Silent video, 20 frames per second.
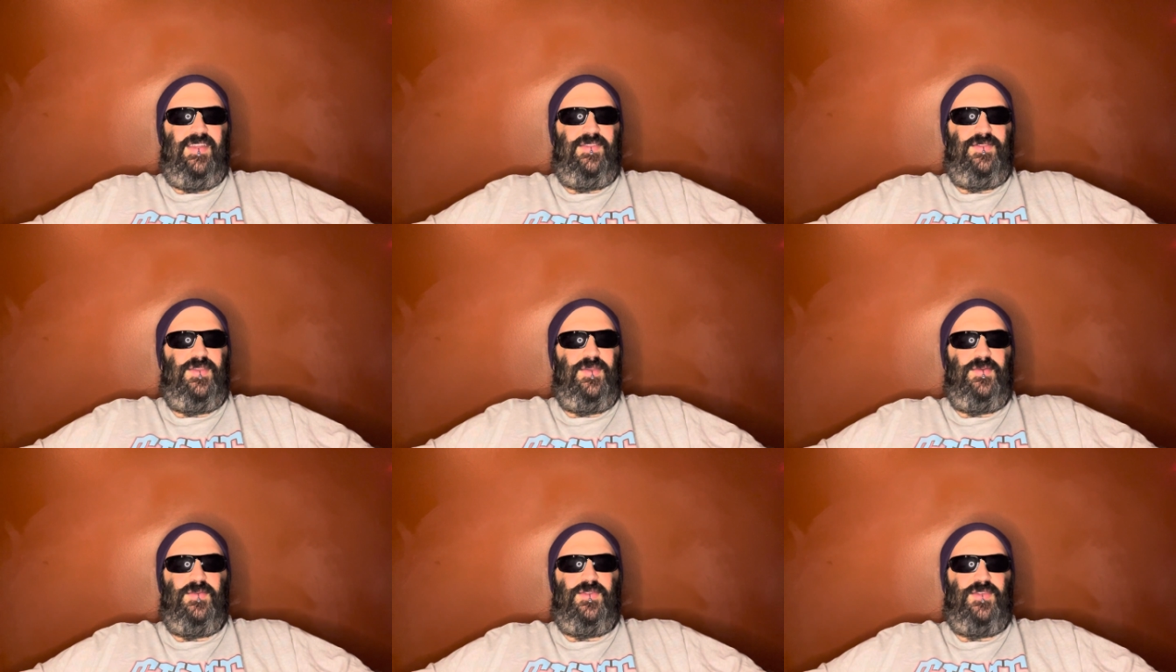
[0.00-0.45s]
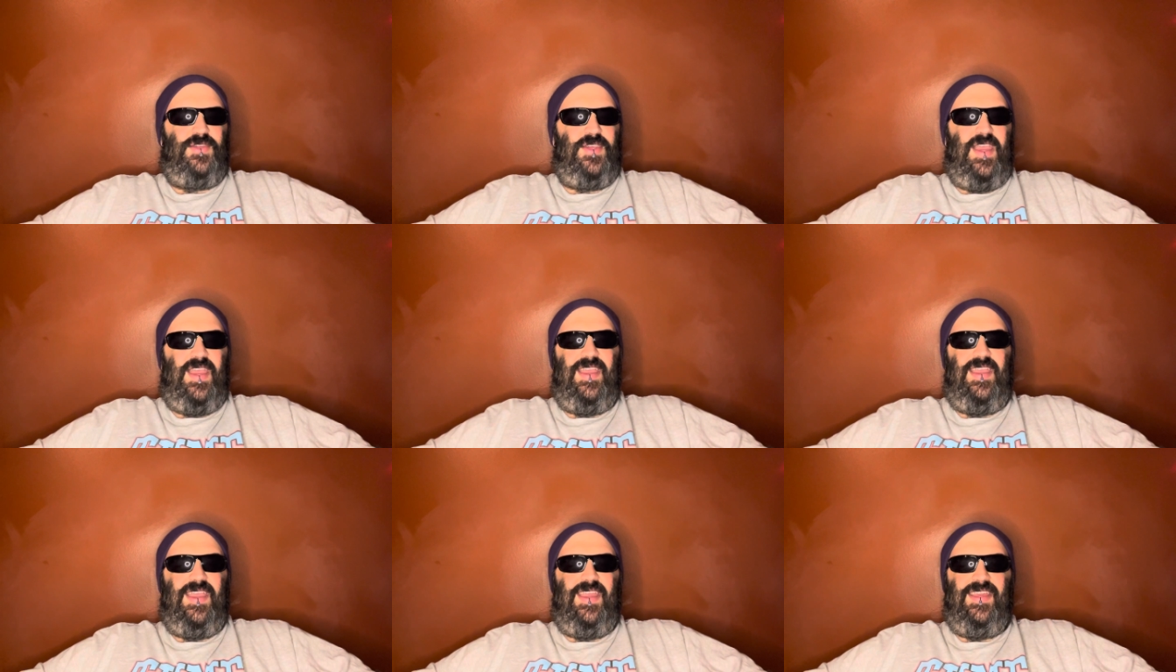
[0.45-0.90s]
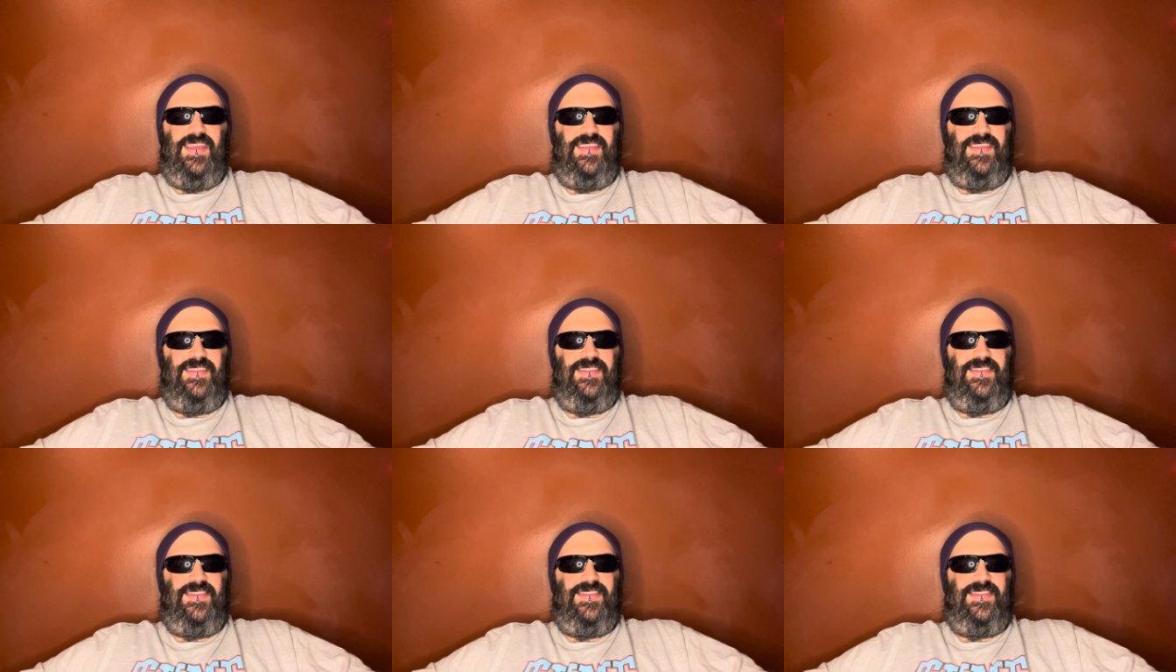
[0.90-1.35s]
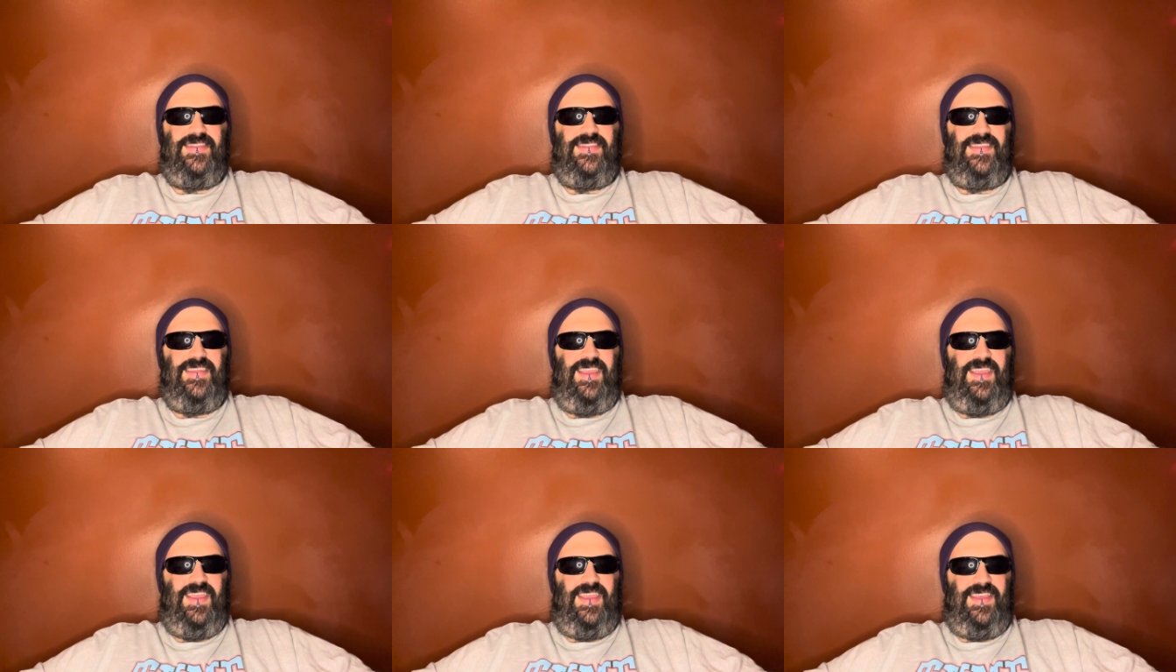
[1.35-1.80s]
dude, Shea is
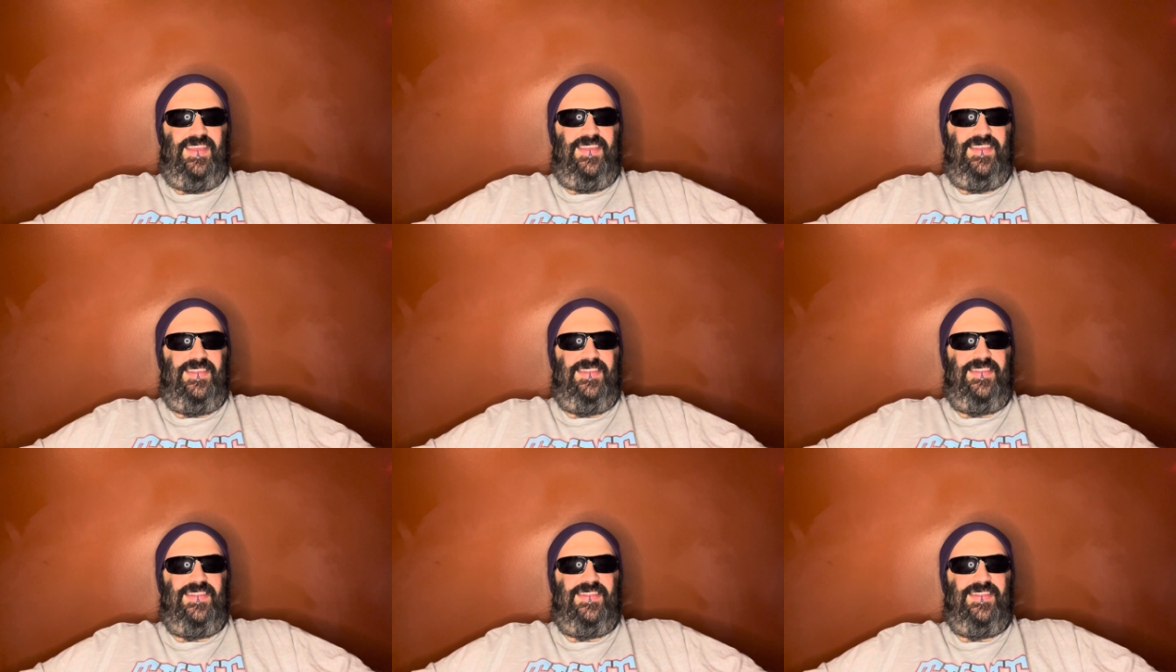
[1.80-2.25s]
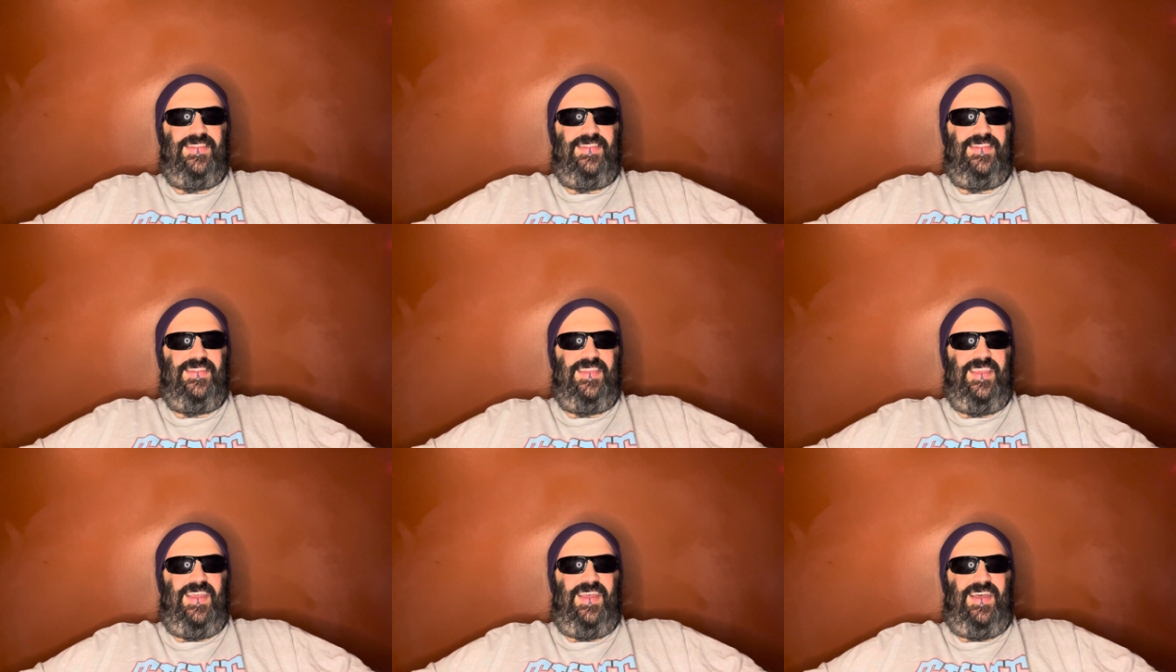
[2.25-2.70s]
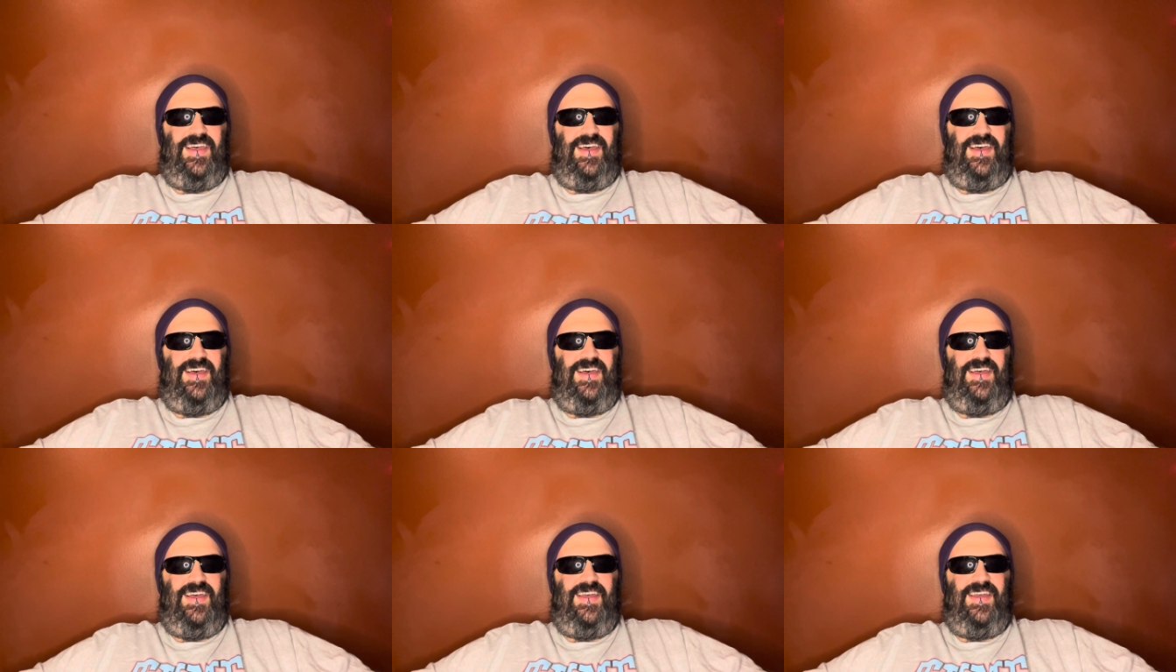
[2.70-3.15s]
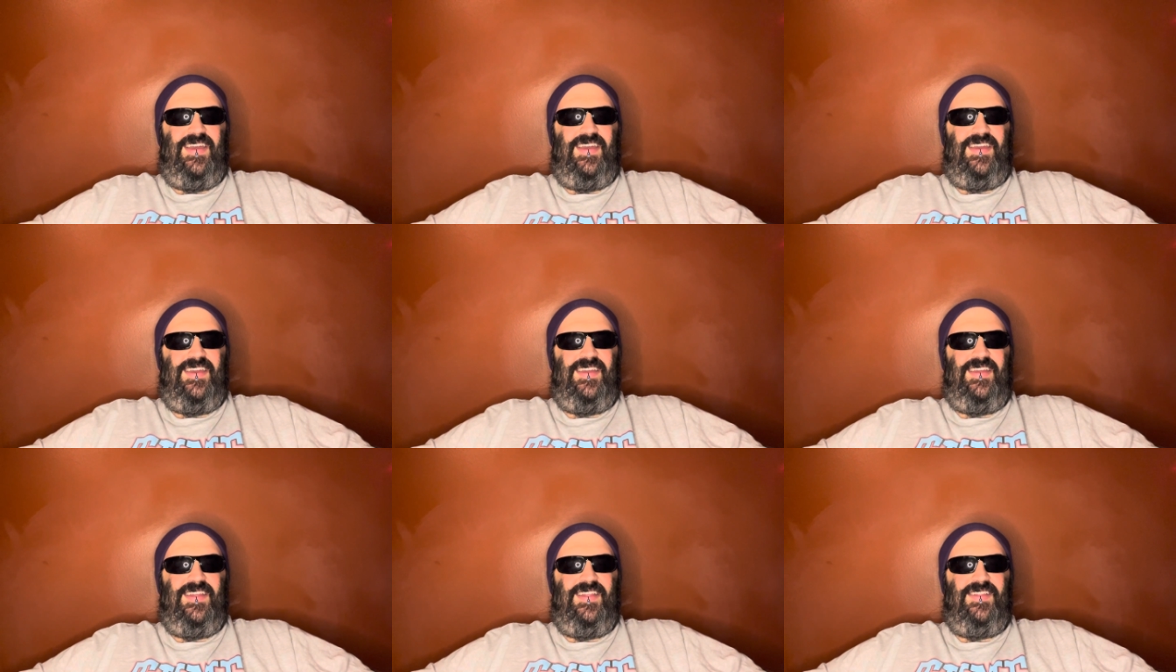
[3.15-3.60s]
is
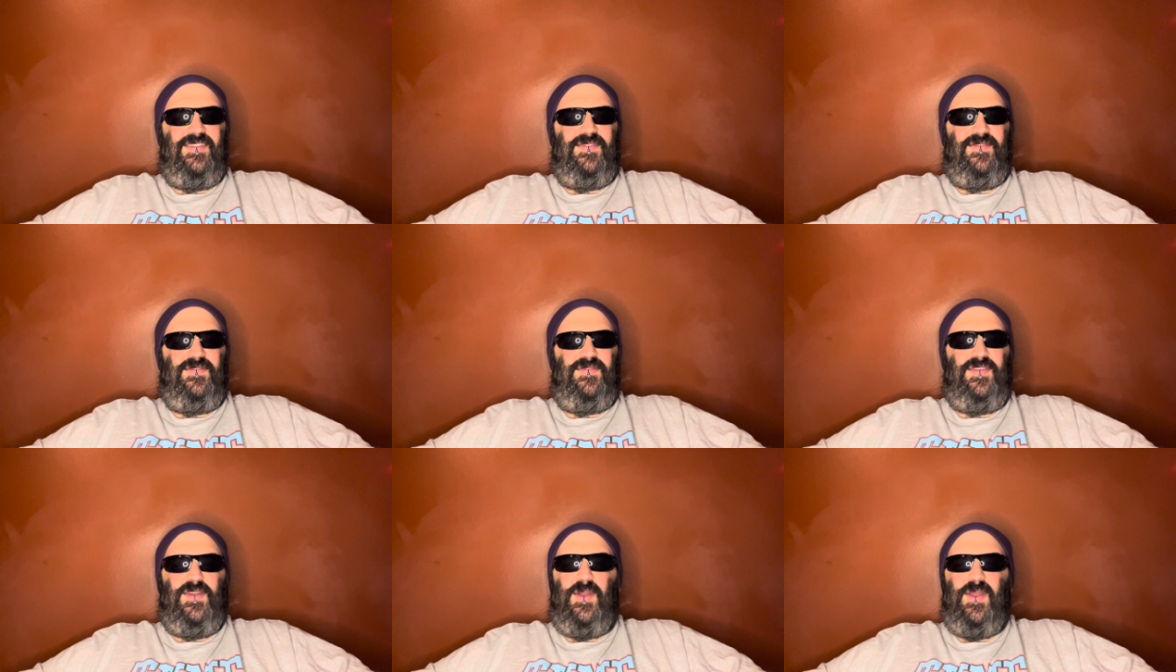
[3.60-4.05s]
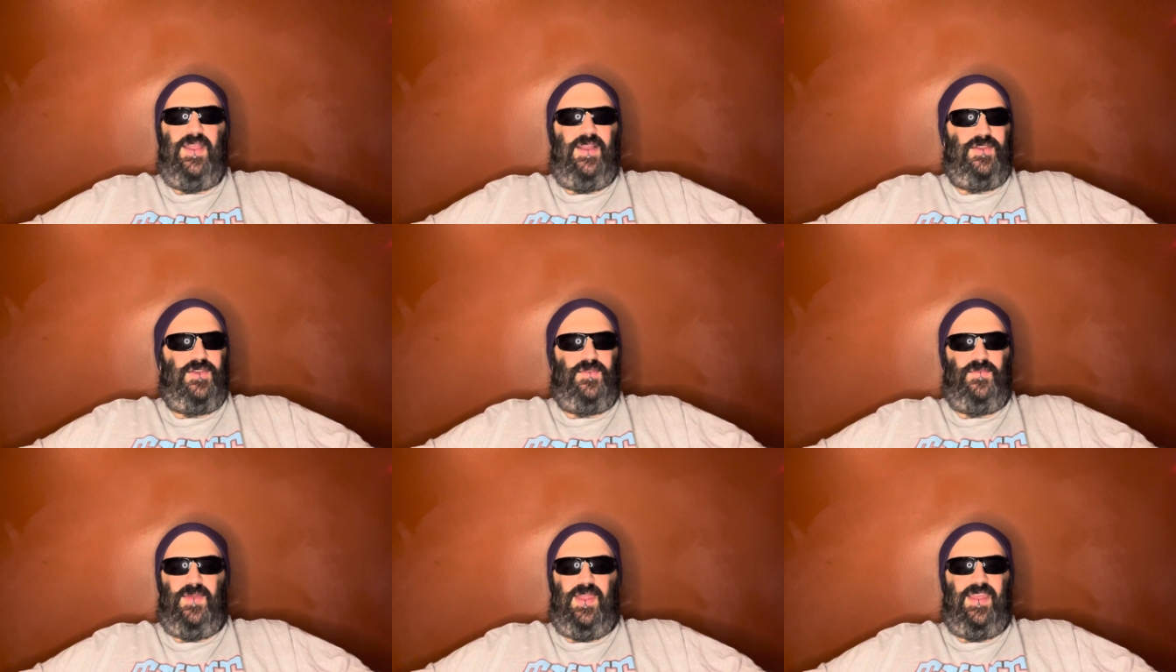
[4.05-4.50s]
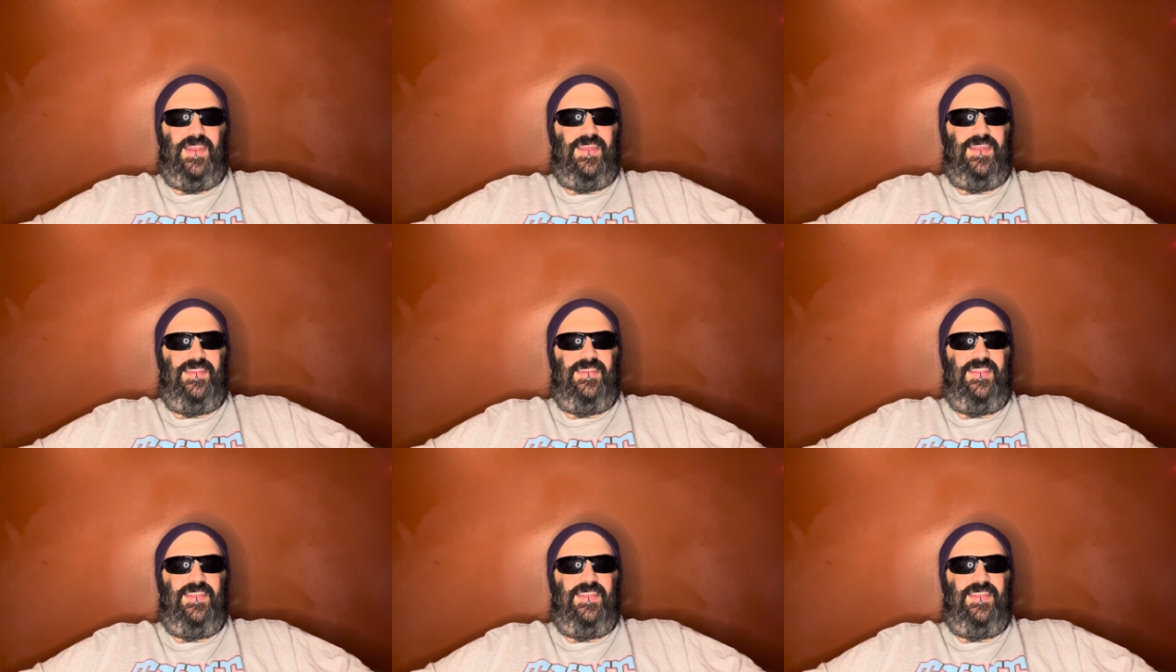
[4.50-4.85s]
uh, very underrated.